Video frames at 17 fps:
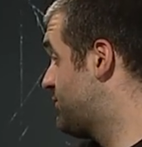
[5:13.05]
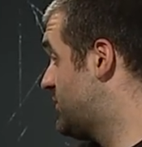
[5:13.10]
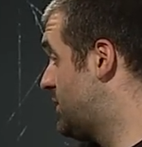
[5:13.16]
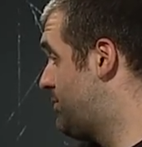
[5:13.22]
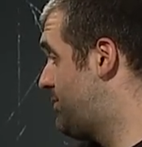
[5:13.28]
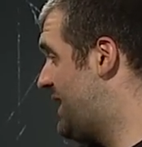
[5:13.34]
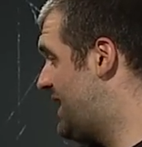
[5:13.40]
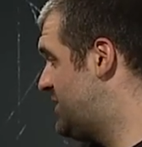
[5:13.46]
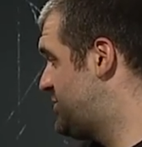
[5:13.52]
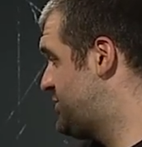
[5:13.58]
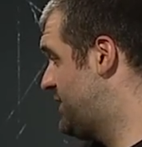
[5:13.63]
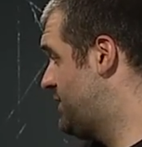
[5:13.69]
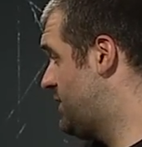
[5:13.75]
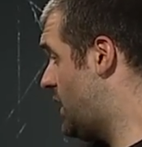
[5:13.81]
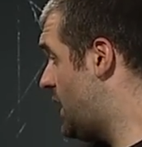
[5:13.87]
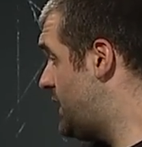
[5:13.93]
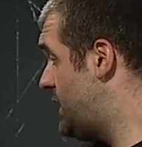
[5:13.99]
Banishing
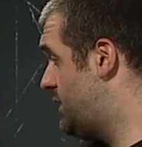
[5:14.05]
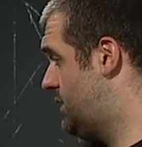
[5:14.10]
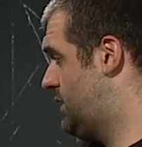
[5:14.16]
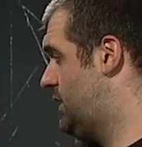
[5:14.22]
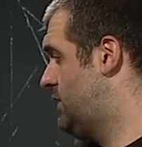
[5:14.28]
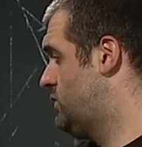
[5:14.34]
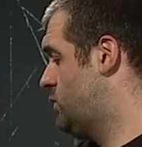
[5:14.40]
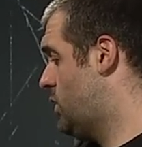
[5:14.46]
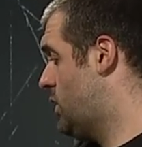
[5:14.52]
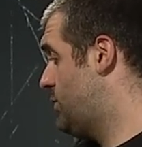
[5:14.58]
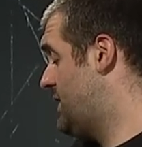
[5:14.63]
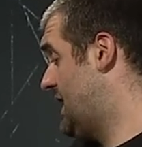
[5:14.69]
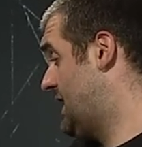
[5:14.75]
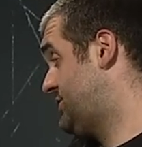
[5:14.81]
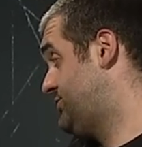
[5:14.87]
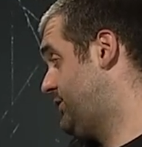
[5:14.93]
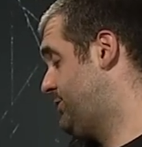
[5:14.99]
Light is what we
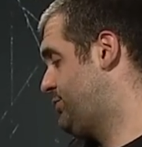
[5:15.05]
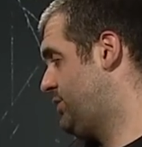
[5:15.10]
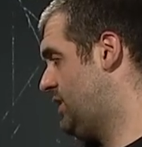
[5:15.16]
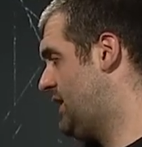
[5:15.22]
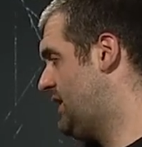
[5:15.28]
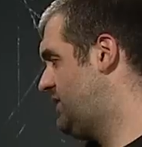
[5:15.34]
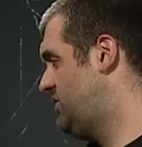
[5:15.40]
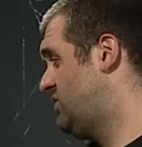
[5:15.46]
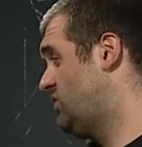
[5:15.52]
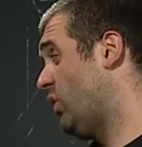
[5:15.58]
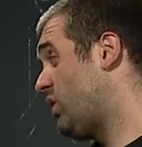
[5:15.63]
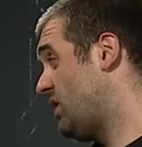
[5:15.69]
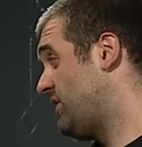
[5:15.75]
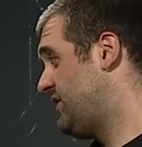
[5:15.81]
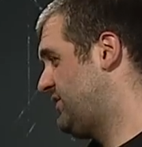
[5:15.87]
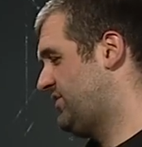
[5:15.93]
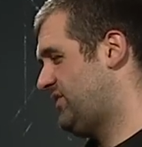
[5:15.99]
actually played sort
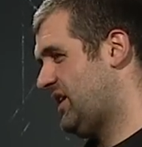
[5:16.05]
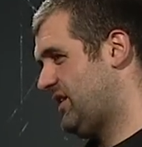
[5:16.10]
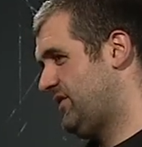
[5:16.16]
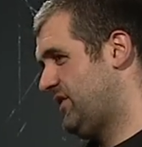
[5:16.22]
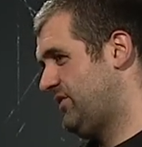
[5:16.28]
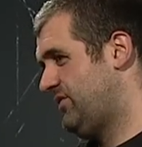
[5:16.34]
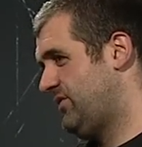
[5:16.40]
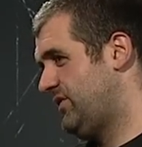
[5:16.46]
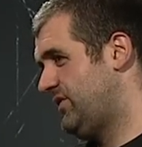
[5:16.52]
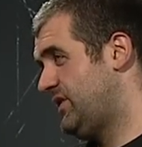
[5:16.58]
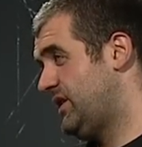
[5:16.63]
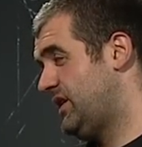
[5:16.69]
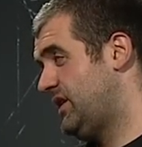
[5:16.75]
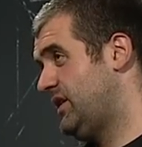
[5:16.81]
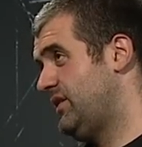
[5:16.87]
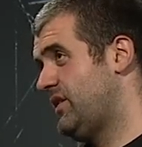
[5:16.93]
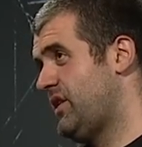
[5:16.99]
of instead of
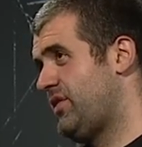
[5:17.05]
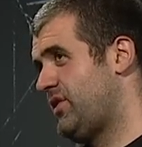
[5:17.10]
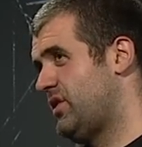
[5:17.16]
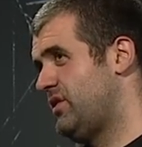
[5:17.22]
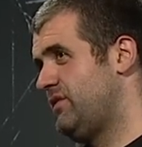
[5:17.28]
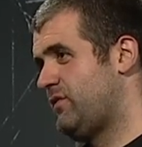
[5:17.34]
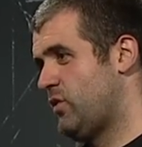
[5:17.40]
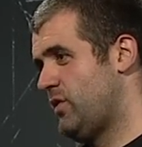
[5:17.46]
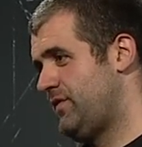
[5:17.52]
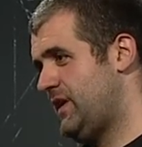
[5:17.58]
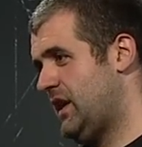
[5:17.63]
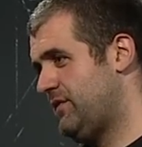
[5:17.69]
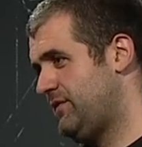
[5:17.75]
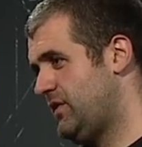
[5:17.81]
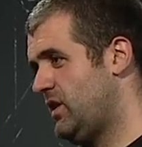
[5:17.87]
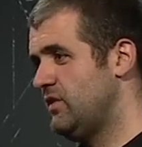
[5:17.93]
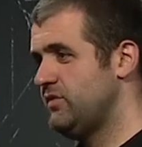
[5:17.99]
the third and fourth
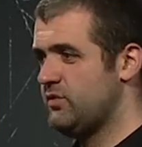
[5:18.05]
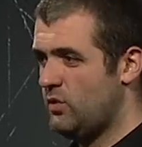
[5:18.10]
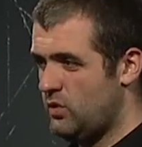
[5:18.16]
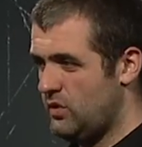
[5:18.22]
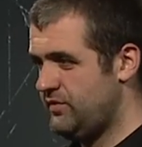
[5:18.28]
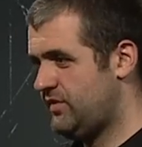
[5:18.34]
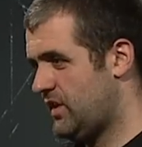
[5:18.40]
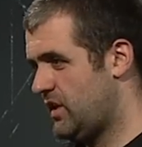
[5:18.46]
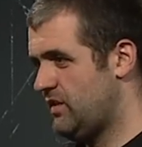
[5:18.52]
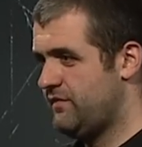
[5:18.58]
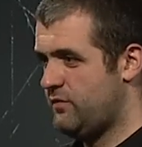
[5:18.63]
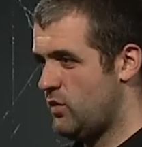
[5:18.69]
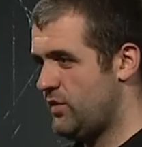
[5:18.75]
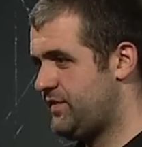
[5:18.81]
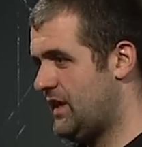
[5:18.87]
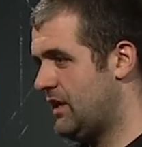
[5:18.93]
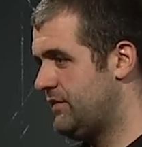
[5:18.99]
downfalls, or instead of the
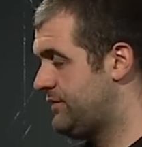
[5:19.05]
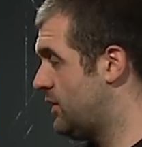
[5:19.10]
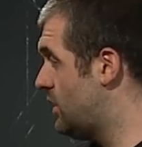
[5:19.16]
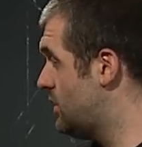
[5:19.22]
fourth downfall,